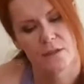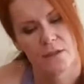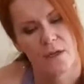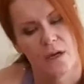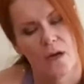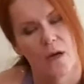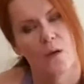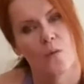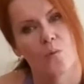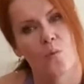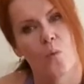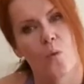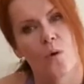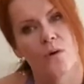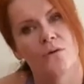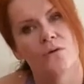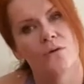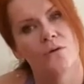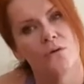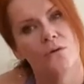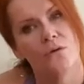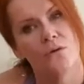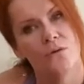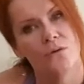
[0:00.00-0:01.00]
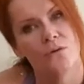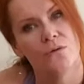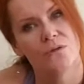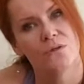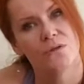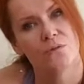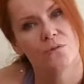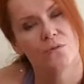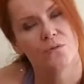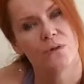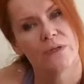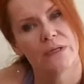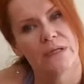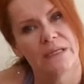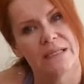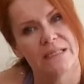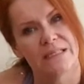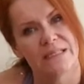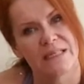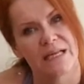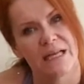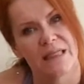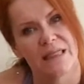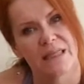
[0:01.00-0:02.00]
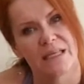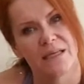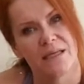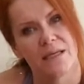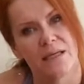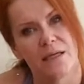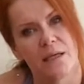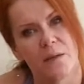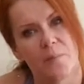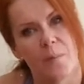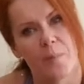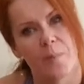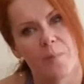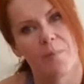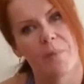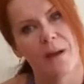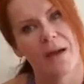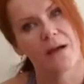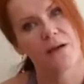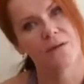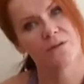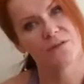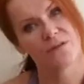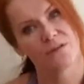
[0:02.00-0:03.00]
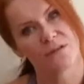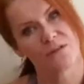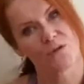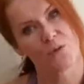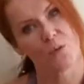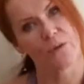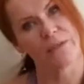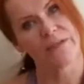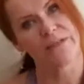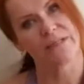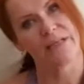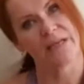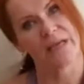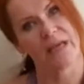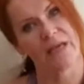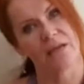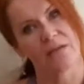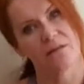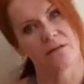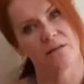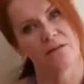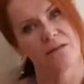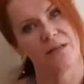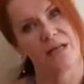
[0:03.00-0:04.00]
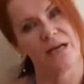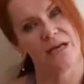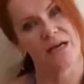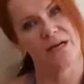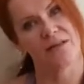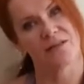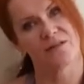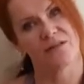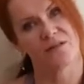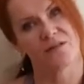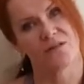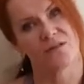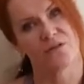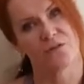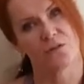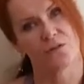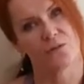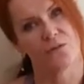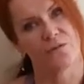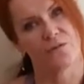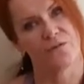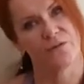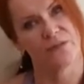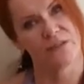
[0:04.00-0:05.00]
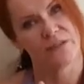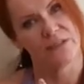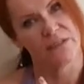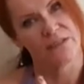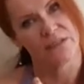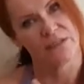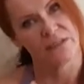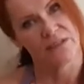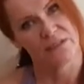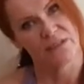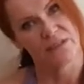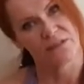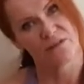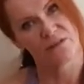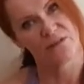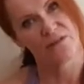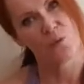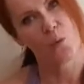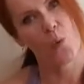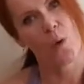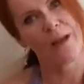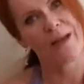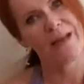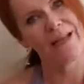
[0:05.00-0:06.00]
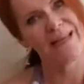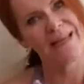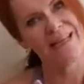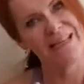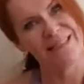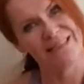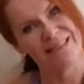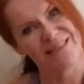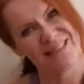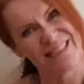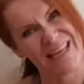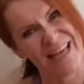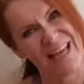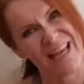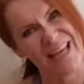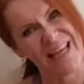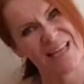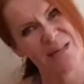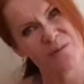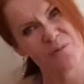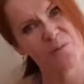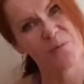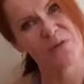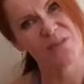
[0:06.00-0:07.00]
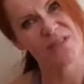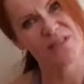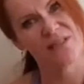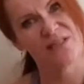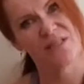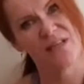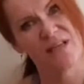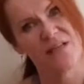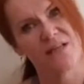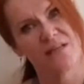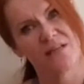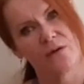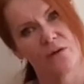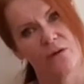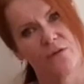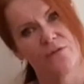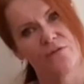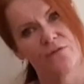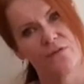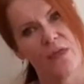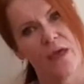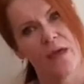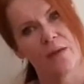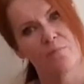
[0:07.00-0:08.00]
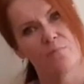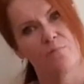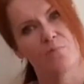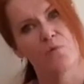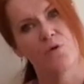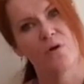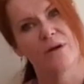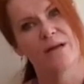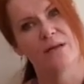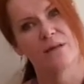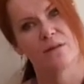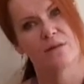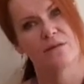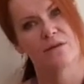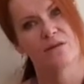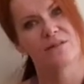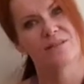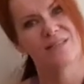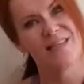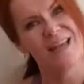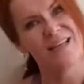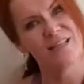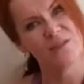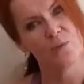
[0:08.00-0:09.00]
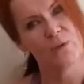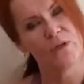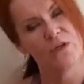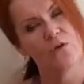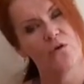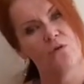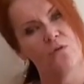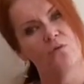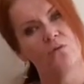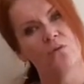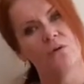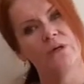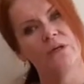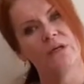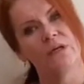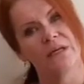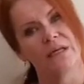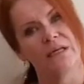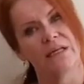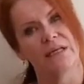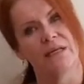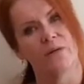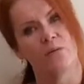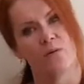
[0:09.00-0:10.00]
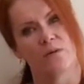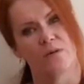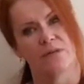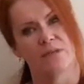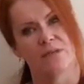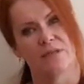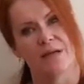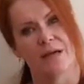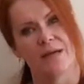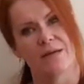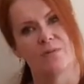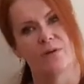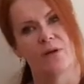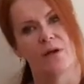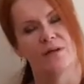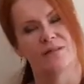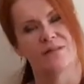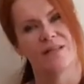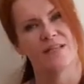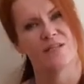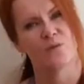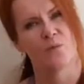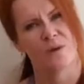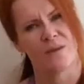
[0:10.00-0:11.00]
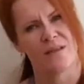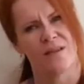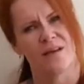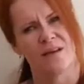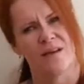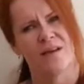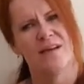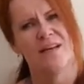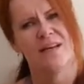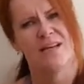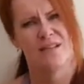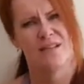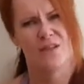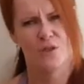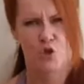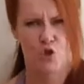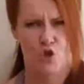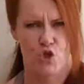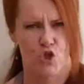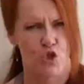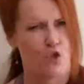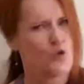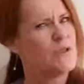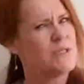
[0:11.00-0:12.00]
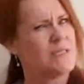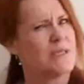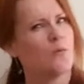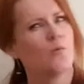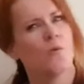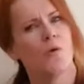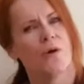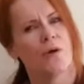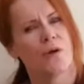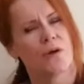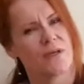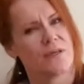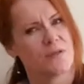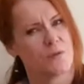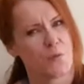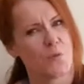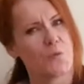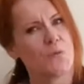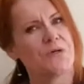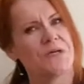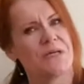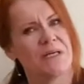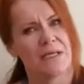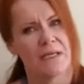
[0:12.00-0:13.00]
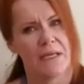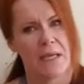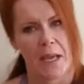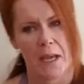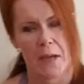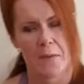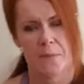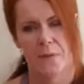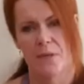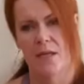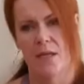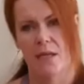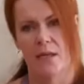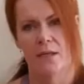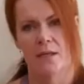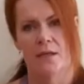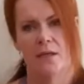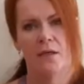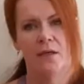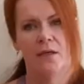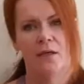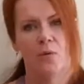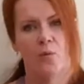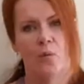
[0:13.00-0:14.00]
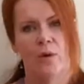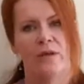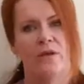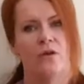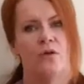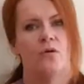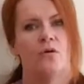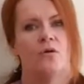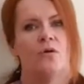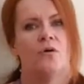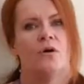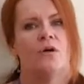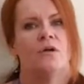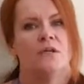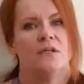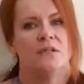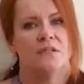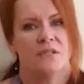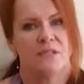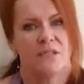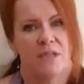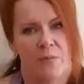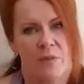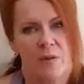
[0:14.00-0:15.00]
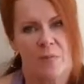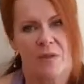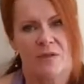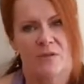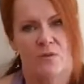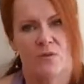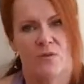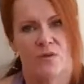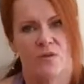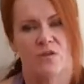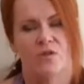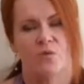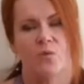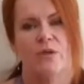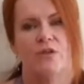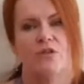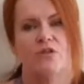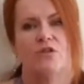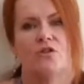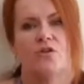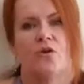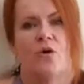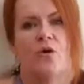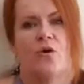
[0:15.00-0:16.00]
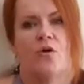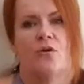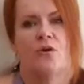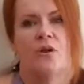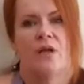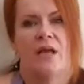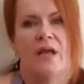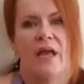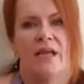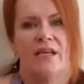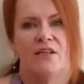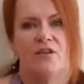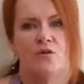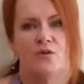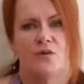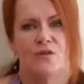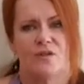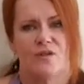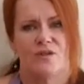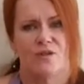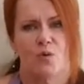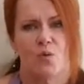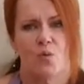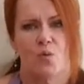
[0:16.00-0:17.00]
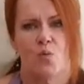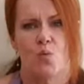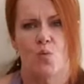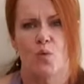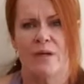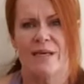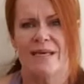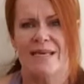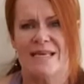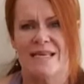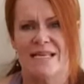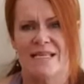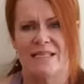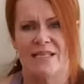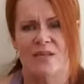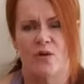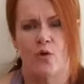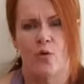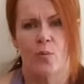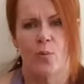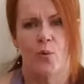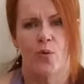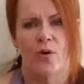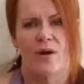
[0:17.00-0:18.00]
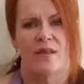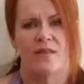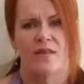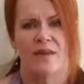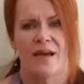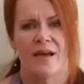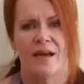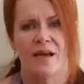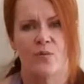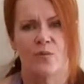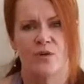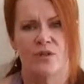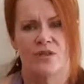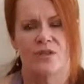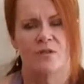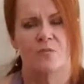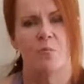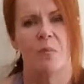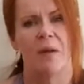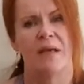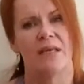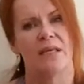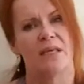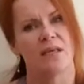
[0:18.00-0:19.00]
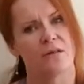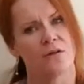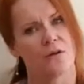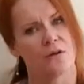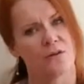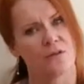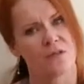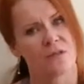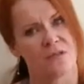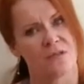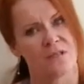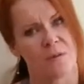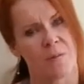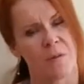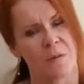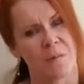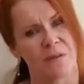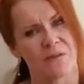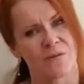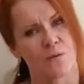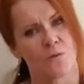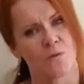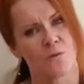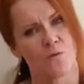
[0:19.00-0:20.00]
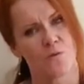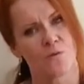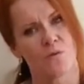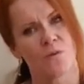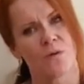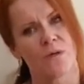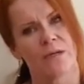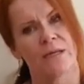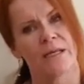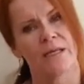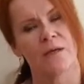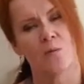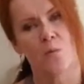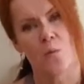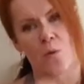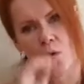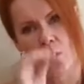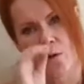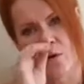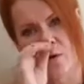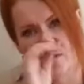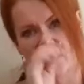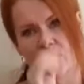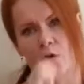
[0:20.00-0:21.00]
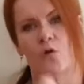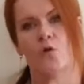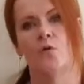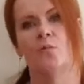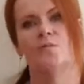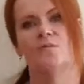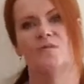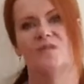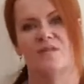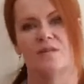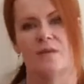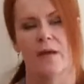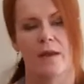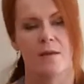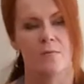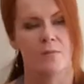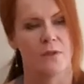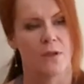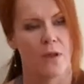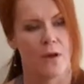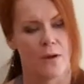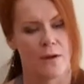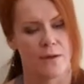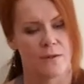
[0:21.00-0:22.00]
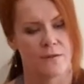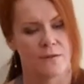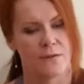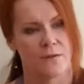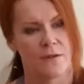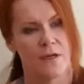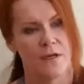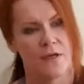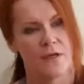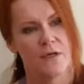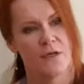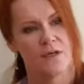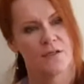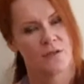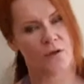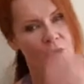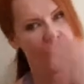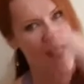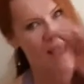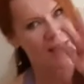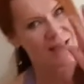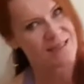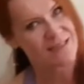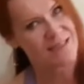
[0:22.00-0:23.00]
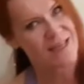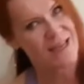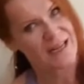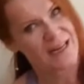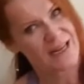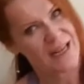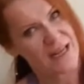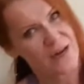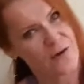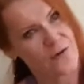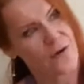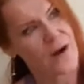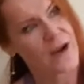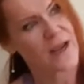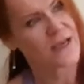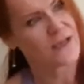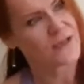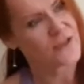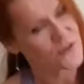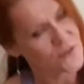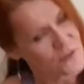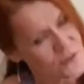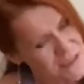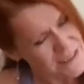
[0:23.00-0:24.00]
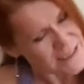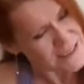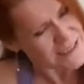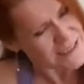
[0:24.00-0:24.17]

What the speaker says: I want you to really start thinking about squeezing out the last sort of 10% of that breath, because that's when you really want to stabilize. That's when the juicy work is really happening, when your stomach muscles are switched on and you're squeezing your breath out, which is making those stomach muscles really work to help stabilize. So as that end range, you're